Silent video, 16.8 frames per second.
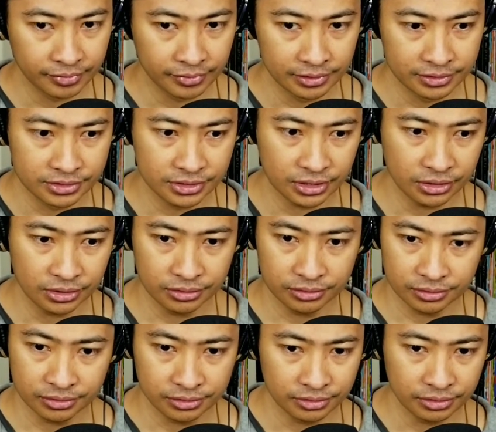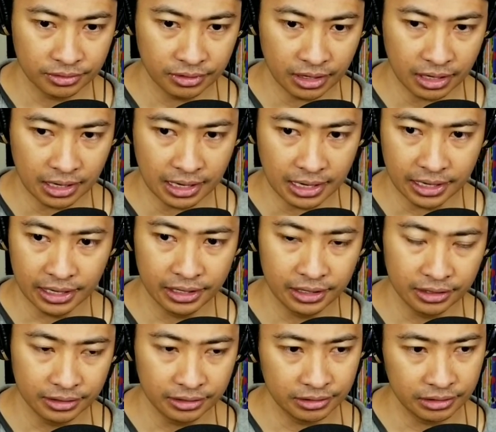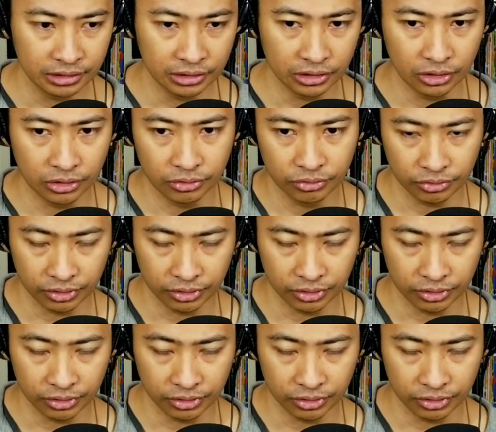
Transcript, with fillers: So I, you know,